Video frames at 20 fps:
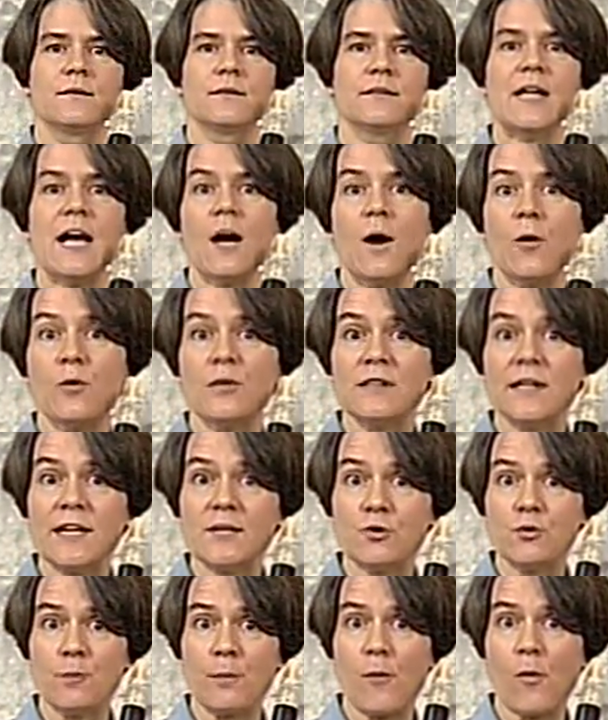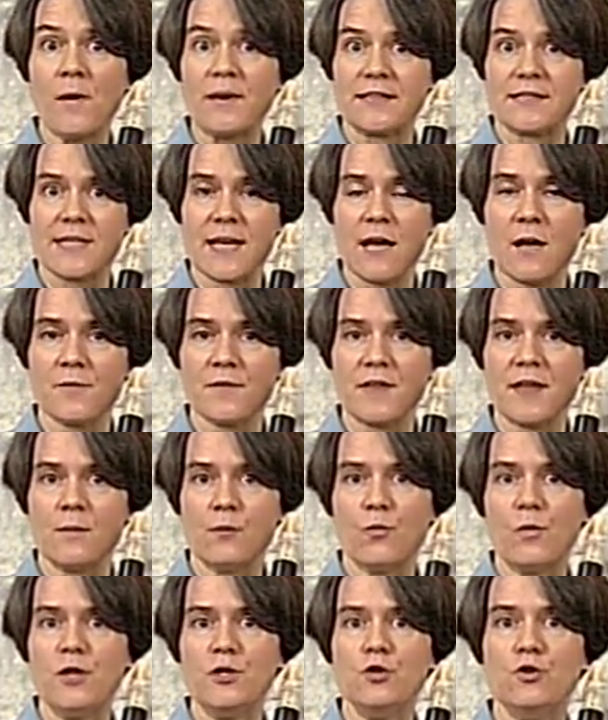Now I would like to point out that
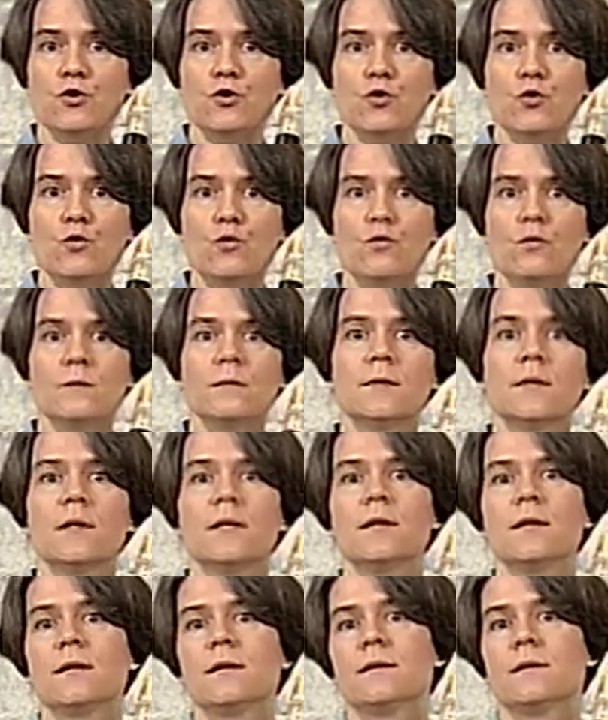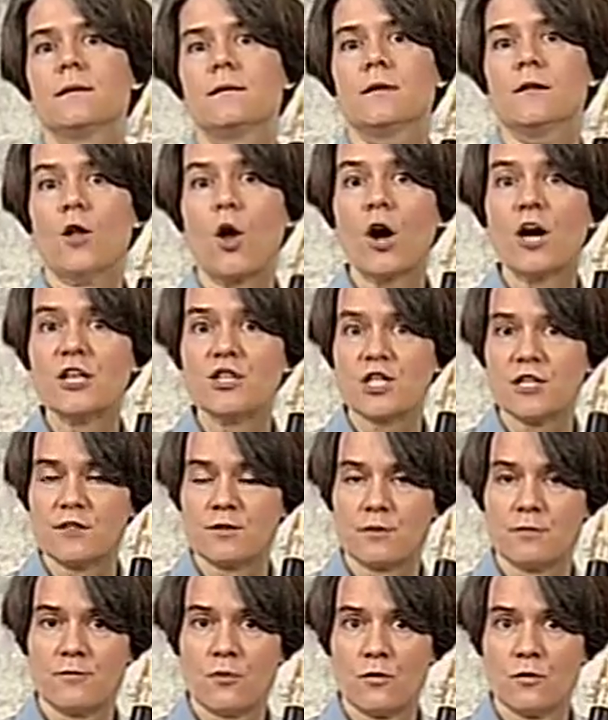when you do large
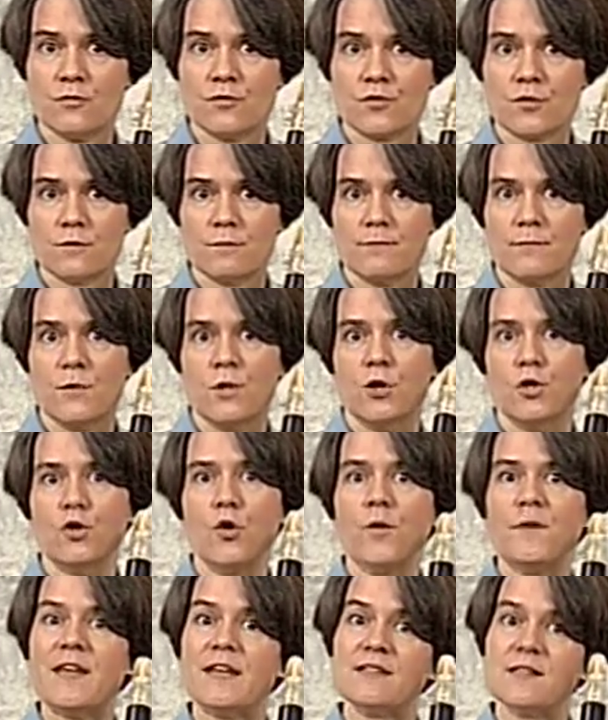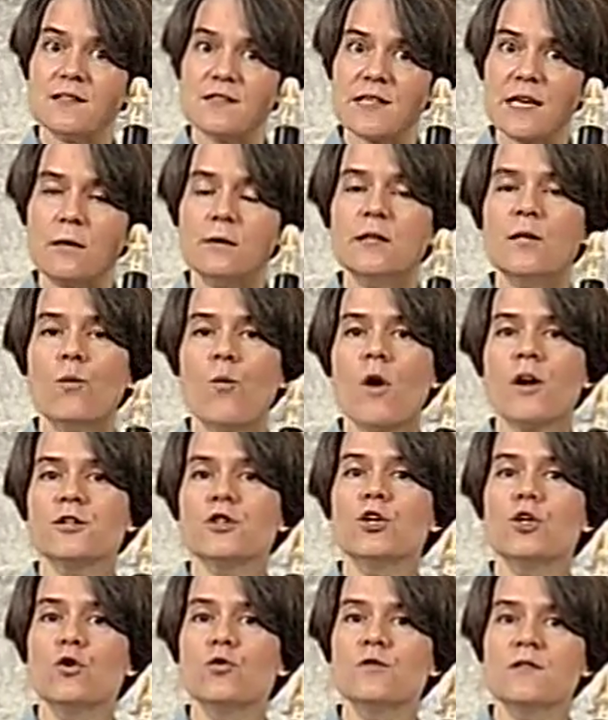intervals, you don't necessarily want
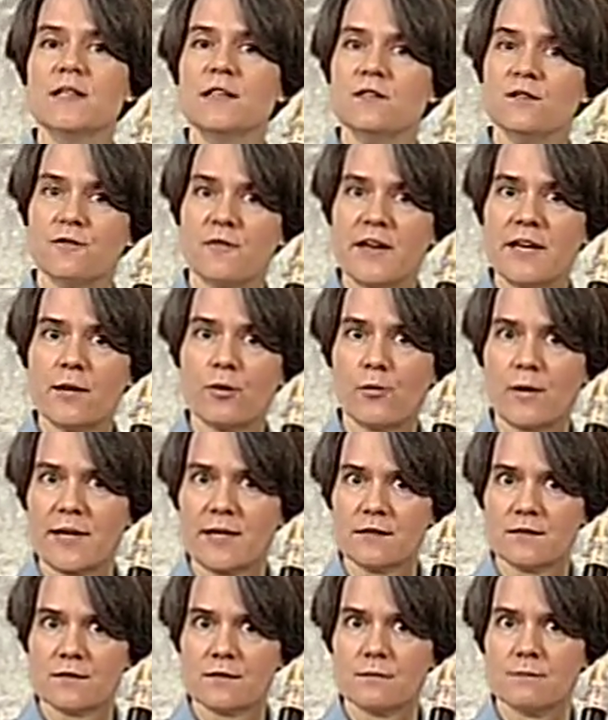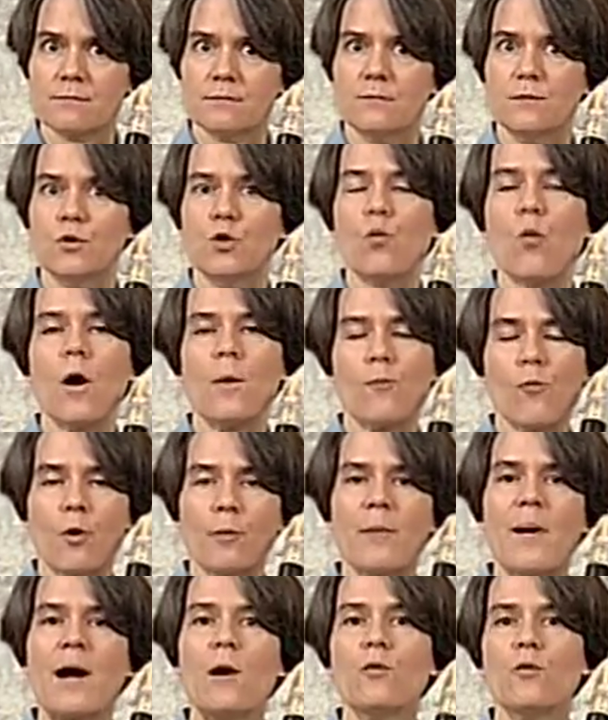to use these fingerings. You want more
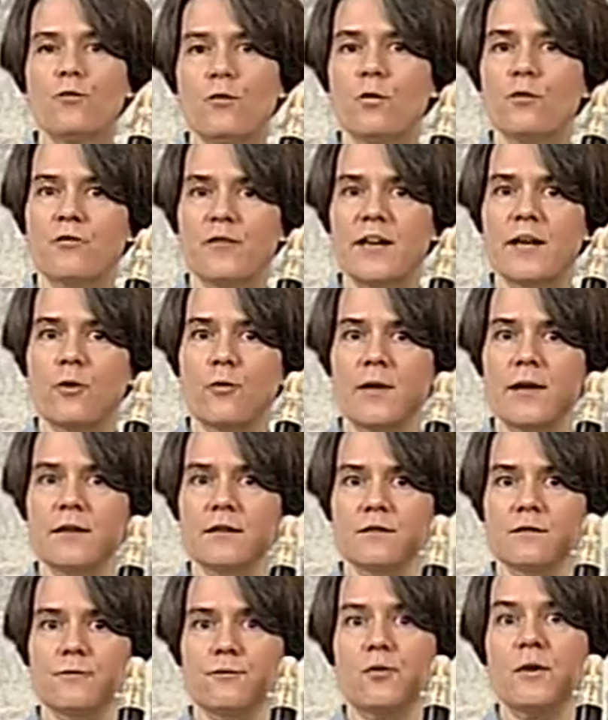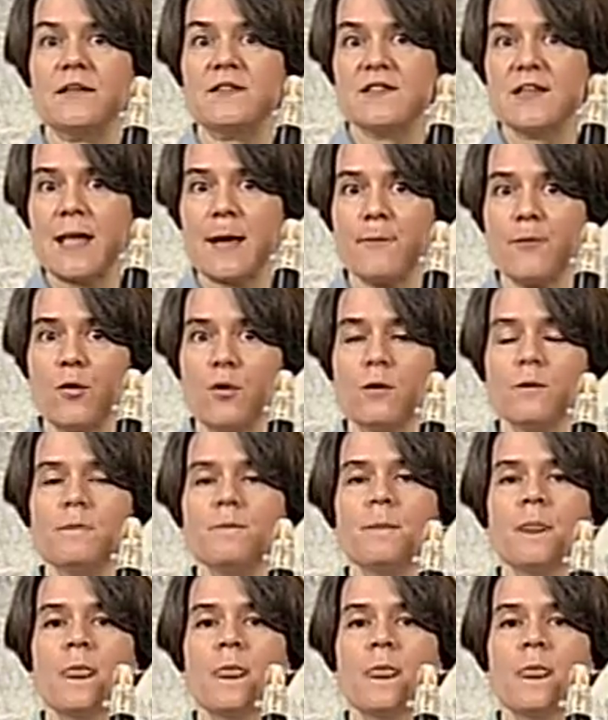powerful fingerings. For example,